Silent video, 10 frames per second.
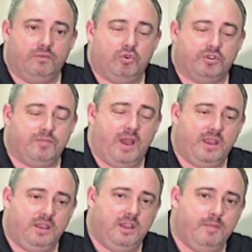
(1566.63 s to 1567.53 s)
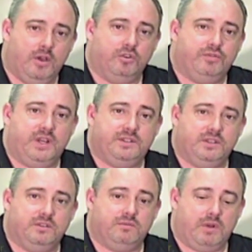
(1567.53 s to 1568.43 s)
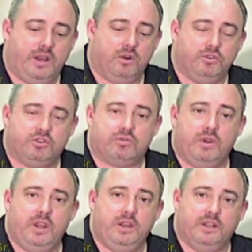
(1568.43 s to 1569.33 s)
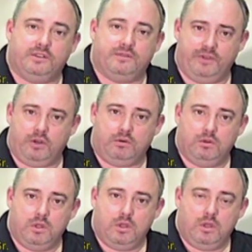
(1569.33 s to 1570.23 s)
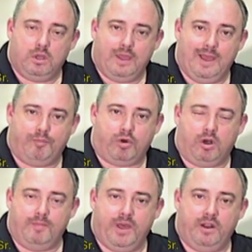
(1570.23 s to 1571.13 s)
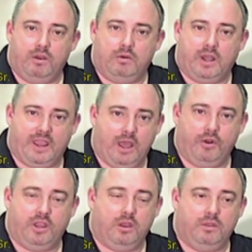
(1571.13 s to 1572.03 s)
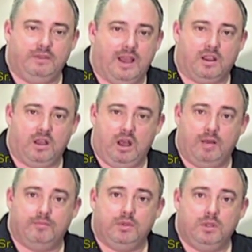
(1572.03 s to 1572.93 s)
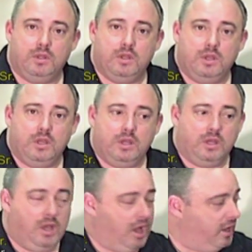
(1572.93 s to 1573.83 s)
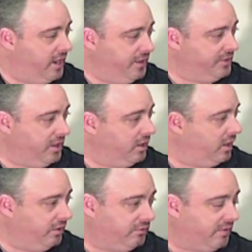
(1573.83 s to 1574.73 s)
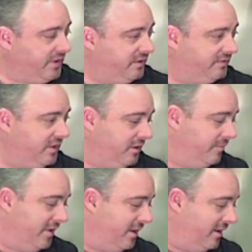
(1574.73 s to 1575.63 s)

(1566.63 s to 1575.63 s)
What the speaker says: And of course, my email address is right here on the screen. It's phil@palmettoaccounting.com. Anthony, it's great to see you,